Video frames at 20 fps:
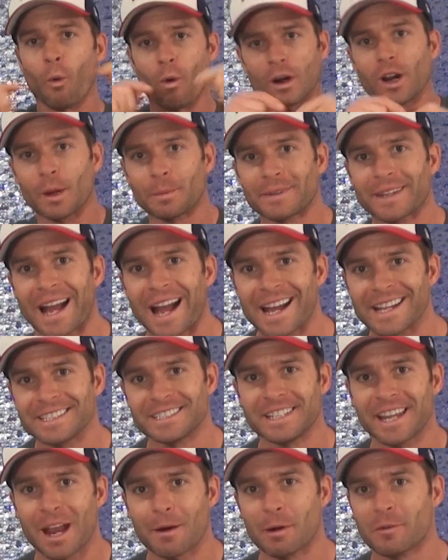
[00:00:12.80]
What up,
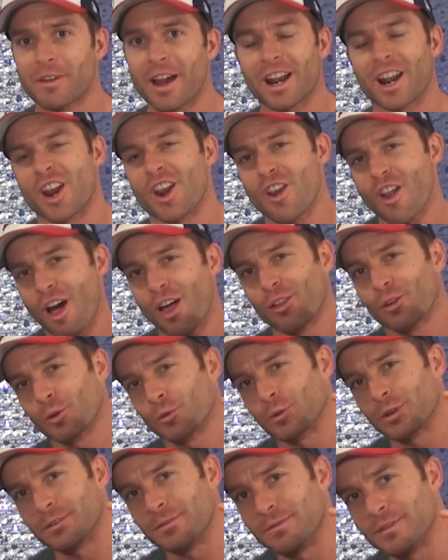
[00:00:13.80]
guys? Yeah, we've got another
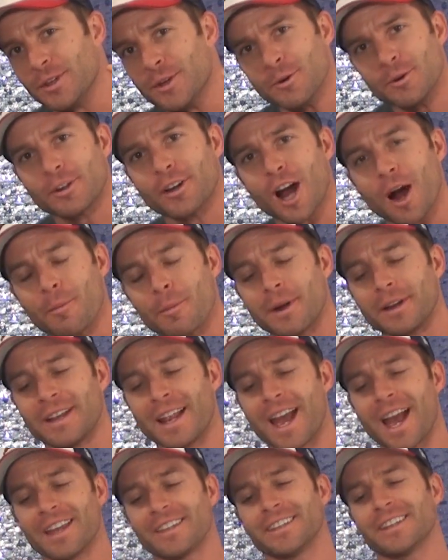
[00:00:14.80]
review coming
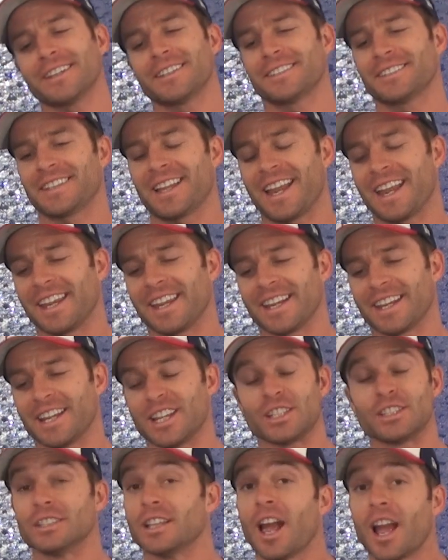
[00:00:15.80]
at you,
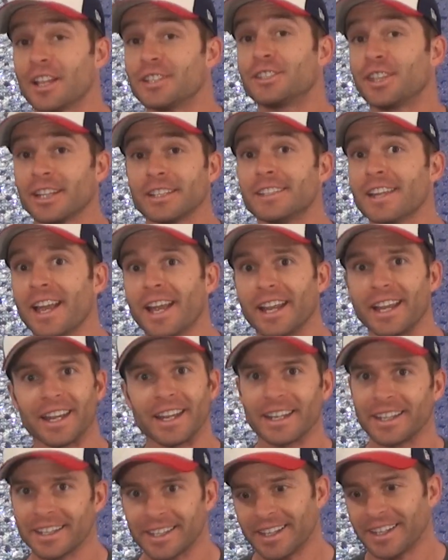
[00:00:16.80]
and
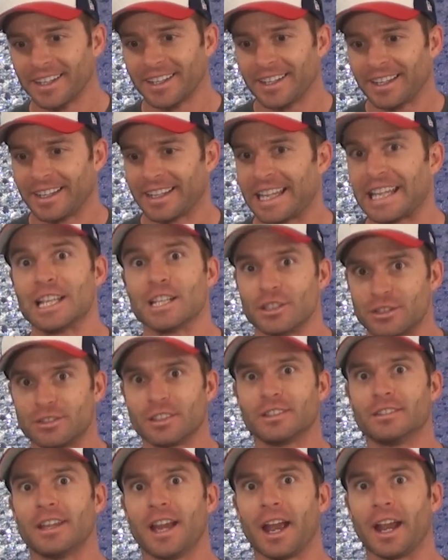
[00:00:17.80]
today is
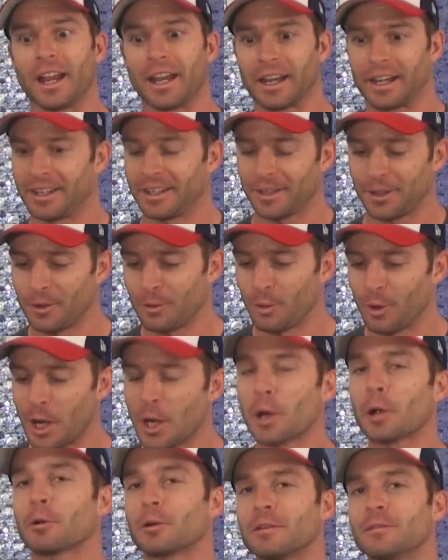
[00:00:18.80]
the day. We
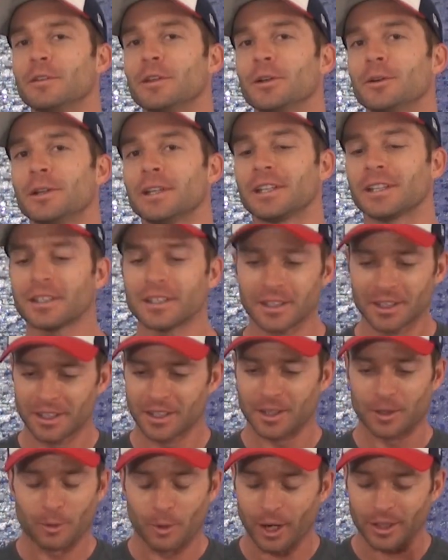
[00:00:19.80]
are reviewing
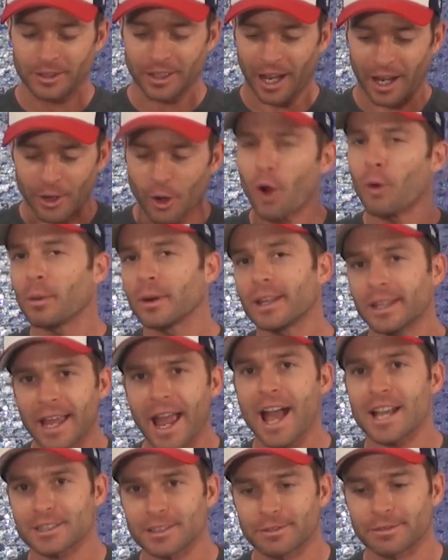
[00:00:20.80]
what nobody
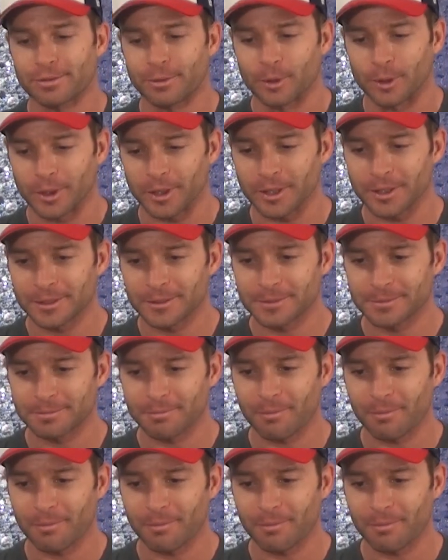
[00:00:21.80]
asked for,